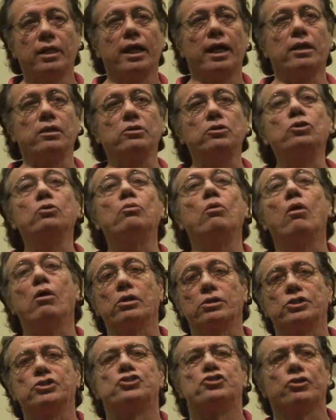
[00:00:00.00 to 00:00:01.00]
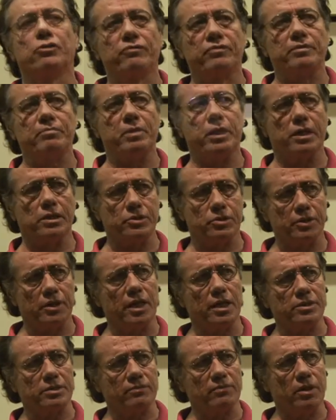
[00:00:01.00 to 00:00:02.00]
And you all deserve it because you
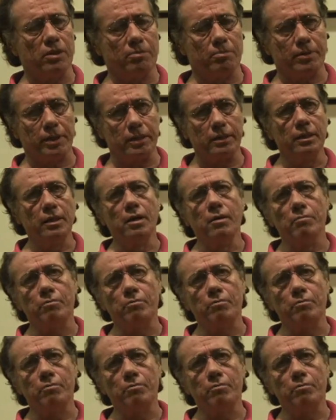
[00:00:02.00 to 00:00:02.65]
guys have all been